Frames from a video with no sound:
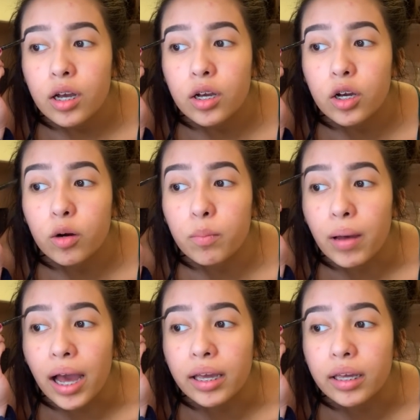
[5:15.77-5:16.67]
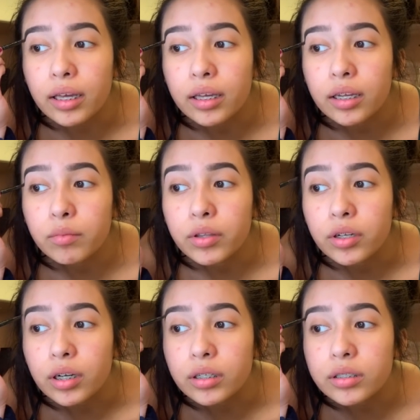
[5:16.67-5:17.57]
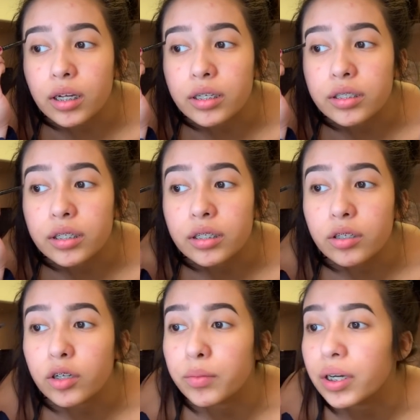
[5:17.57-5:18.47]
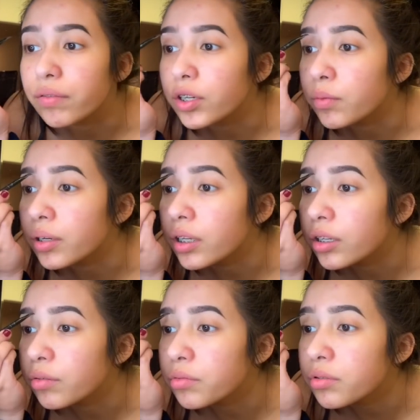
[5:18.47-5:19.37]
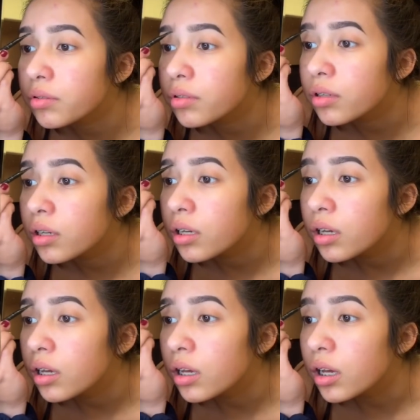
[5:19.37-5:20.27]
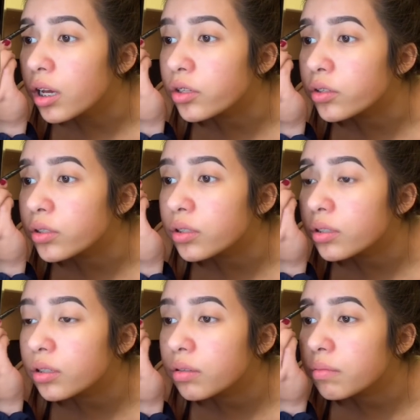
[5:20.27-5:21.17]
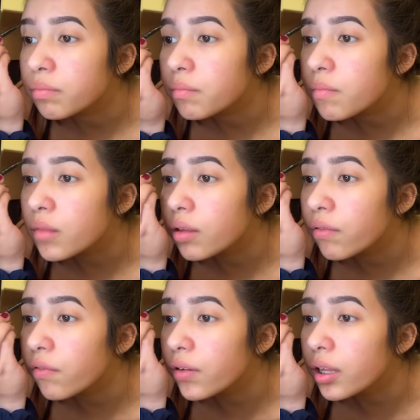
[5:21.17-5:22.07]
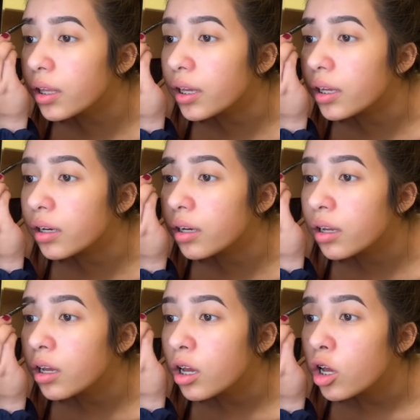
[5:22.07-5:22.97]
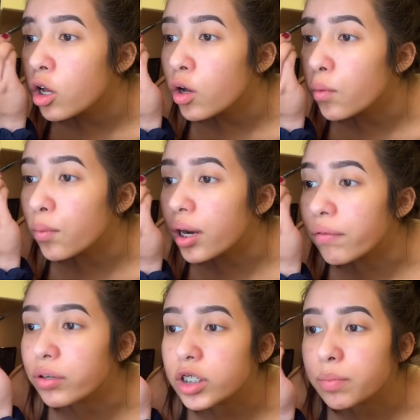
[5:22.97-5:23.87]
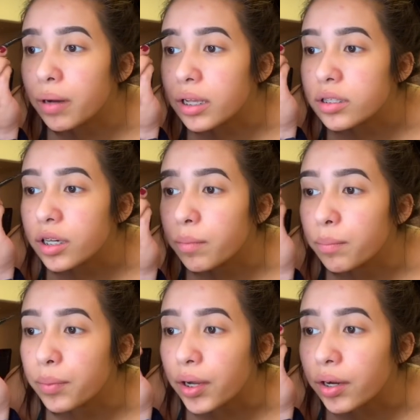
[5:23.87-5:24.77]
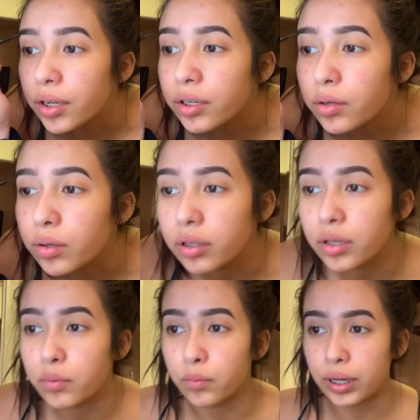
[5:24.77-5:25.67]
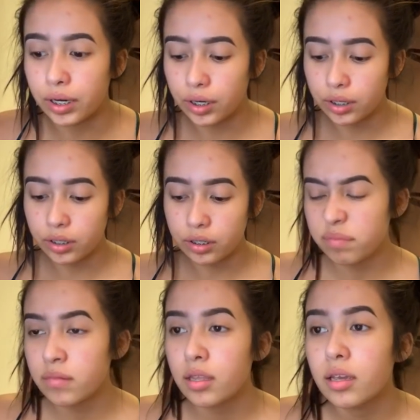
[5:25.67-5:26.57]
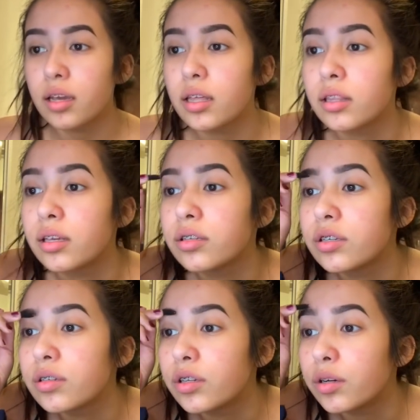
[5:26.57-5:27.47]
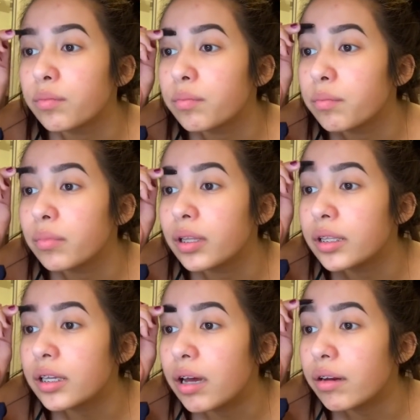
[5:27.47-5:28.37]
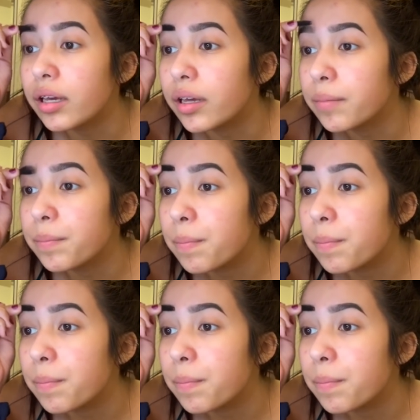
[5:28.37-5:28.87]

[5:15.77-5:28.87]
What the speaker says: go back in with your Anastasia or whatever you want to use and just fill in whatever spots look barren or look weird, and then just, you know, blend it out again.